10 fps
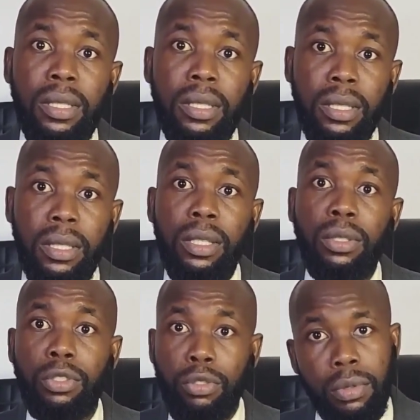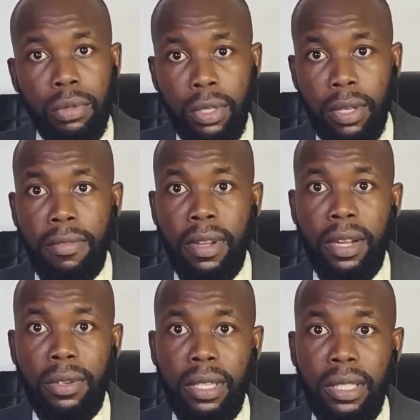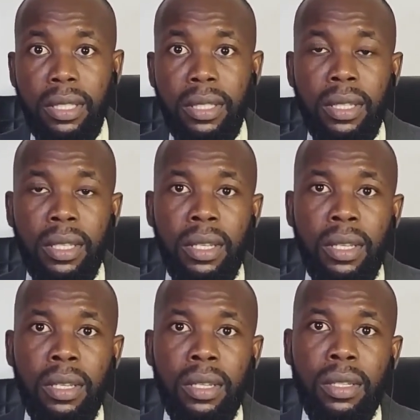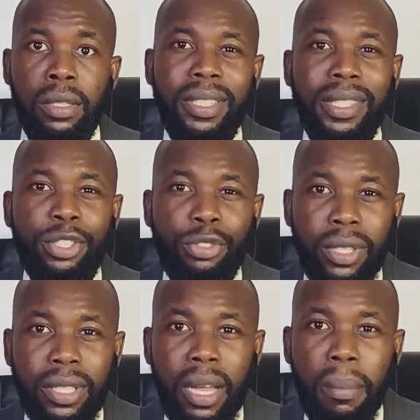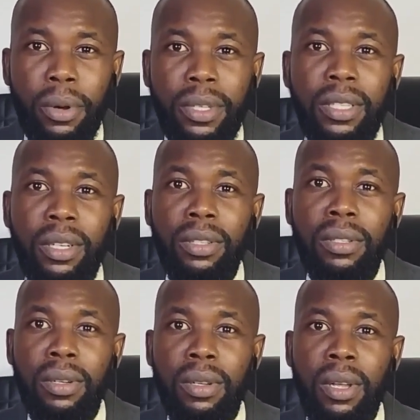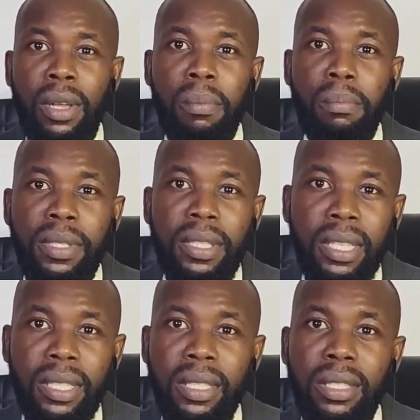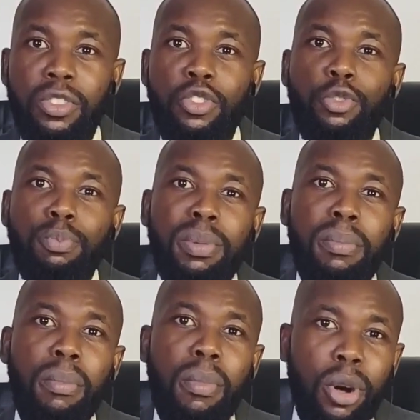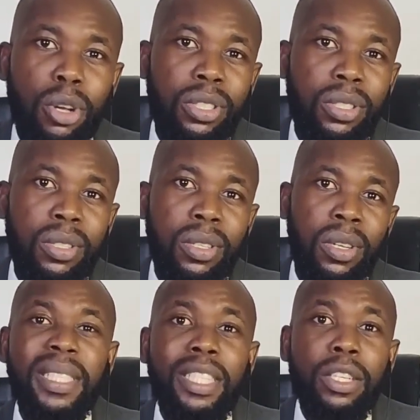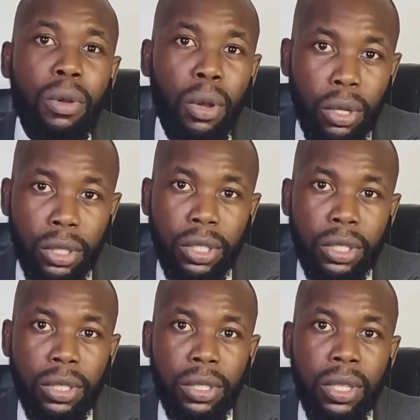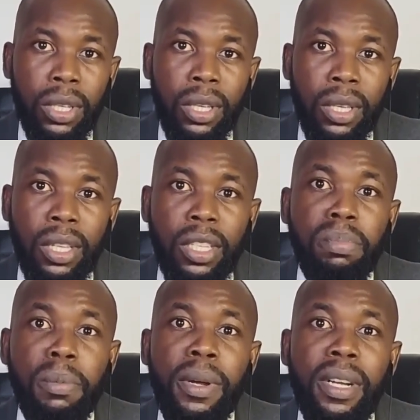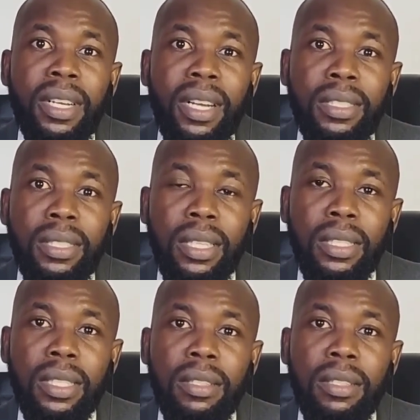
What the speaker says: the details to the FIRS. There's a stricter burden on businesses to be more meticulous in preparing and sending